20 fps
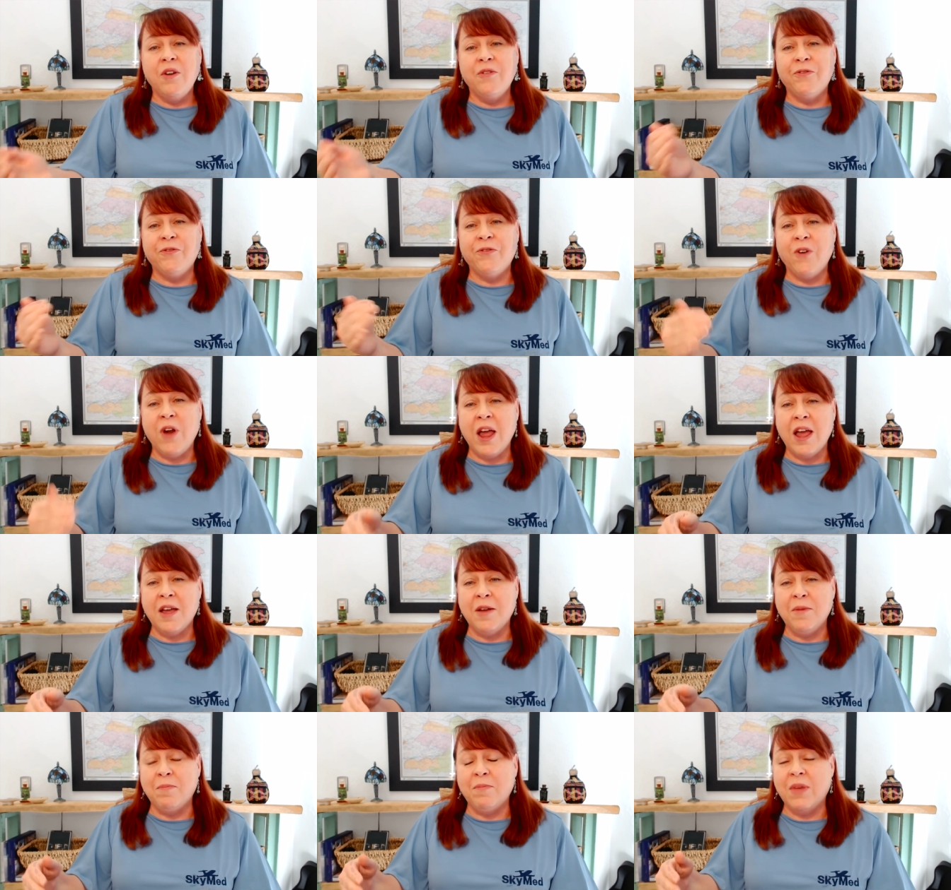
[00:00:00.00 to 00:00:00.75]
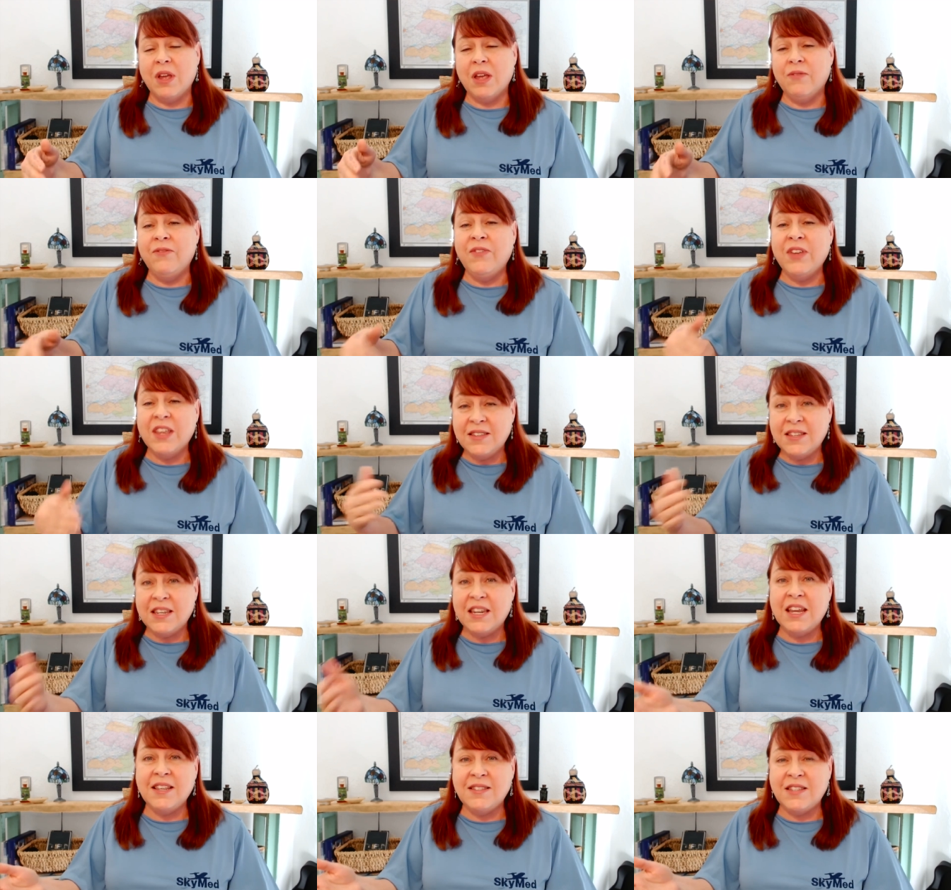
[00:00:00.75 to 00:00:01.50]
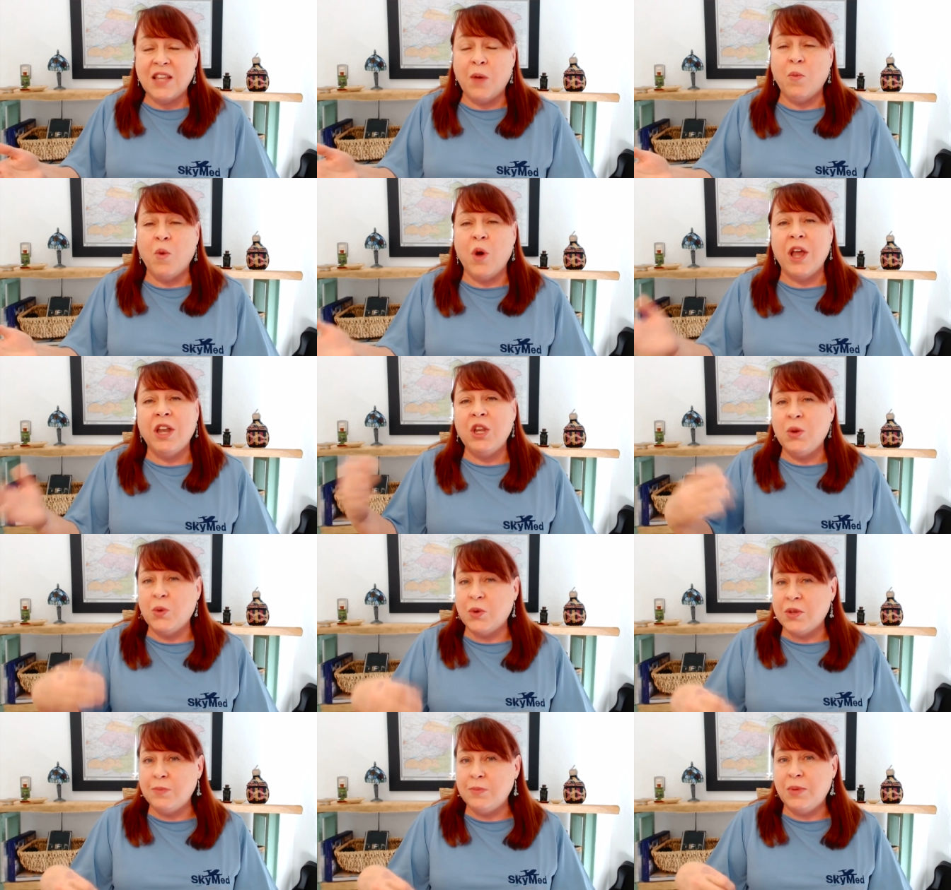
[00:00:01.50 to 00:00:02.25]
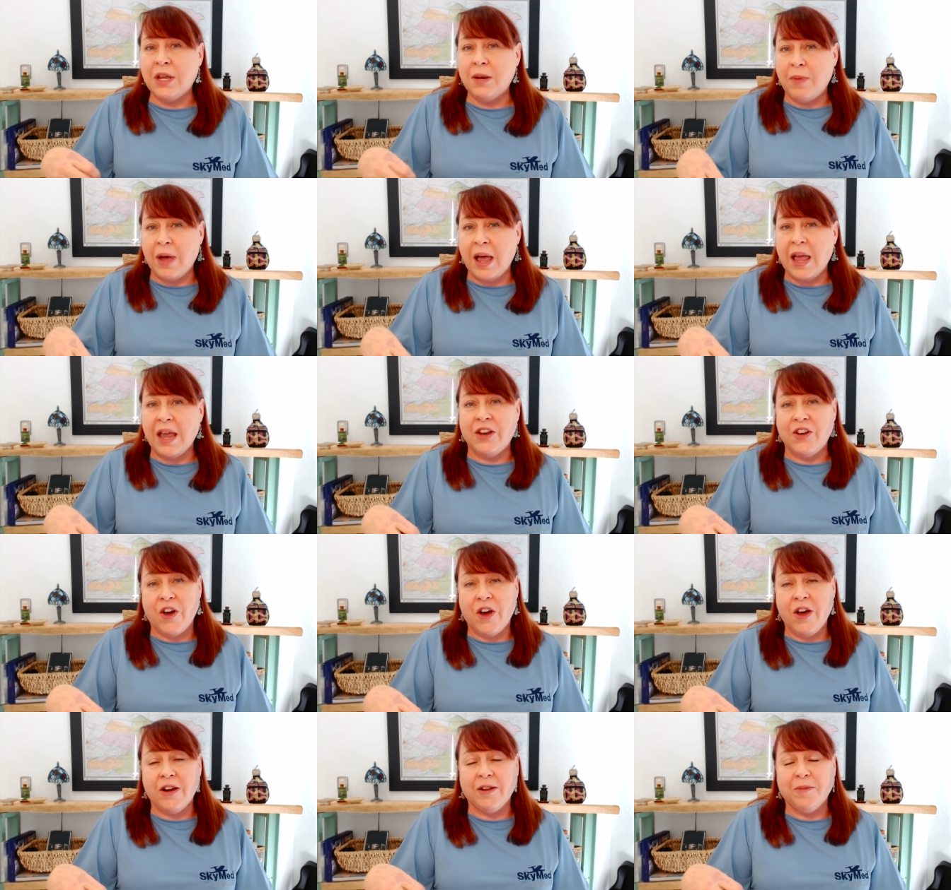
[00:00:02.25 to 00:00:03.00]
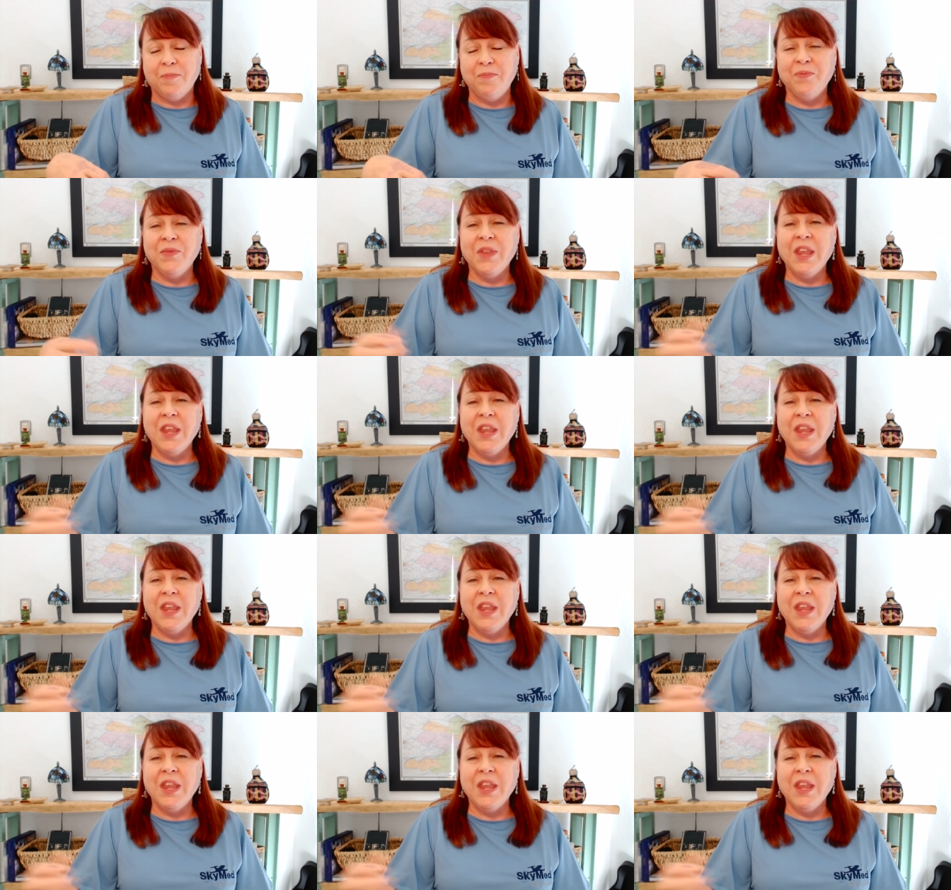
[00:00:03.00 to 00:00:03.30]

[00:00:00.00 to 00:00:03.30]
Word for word: from visiting someone who was bit by a dog.